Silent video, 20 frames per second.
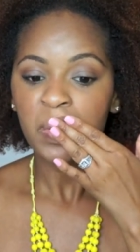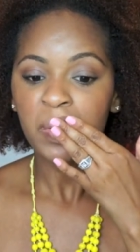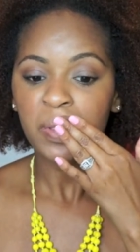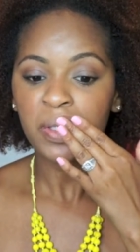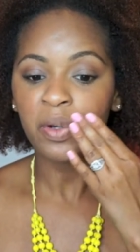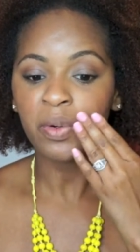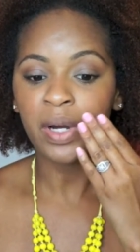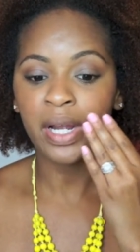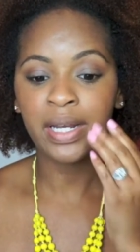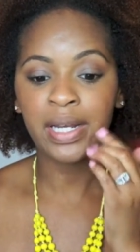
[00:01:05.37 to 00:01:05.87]

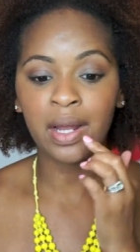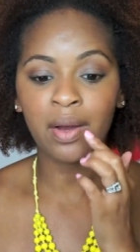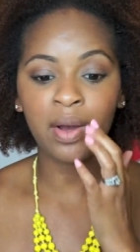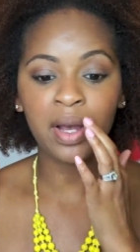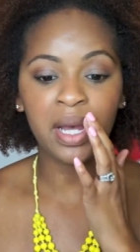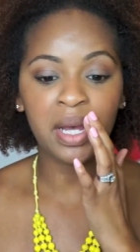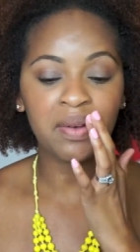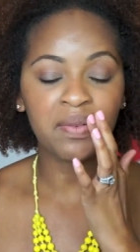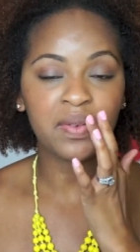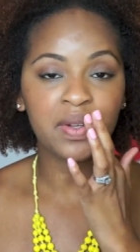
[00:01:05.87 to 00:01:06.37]
So right now
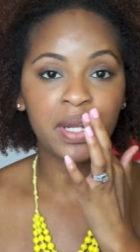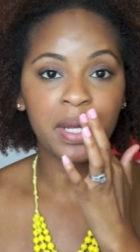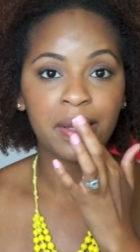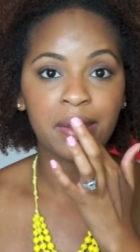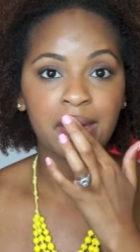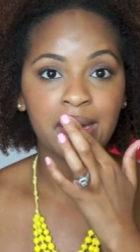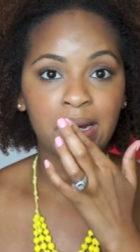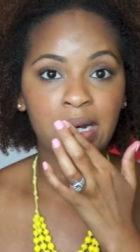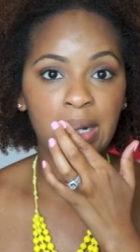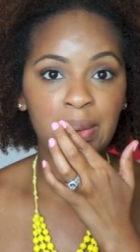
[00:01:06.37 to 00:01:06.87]
I have
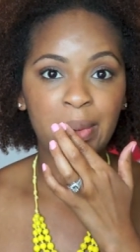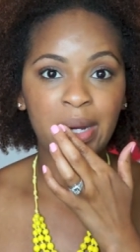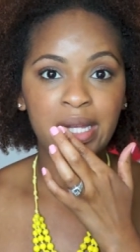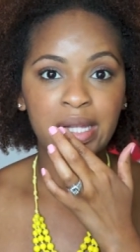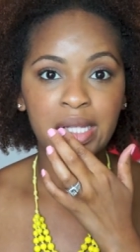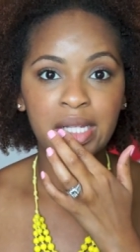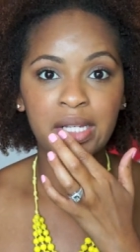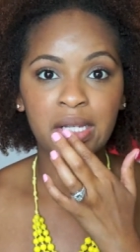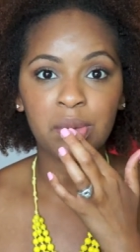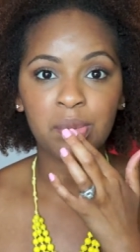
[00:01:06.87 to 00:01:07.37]
nothing on my
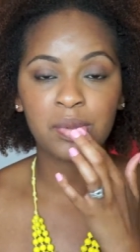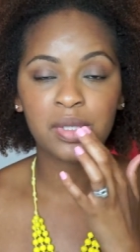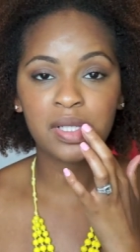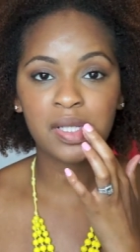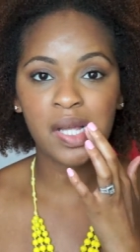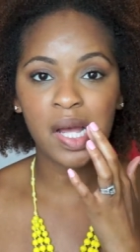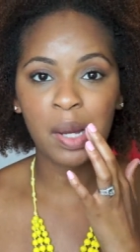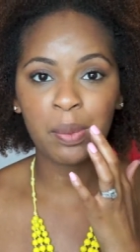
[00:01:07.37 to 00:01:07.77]
lips.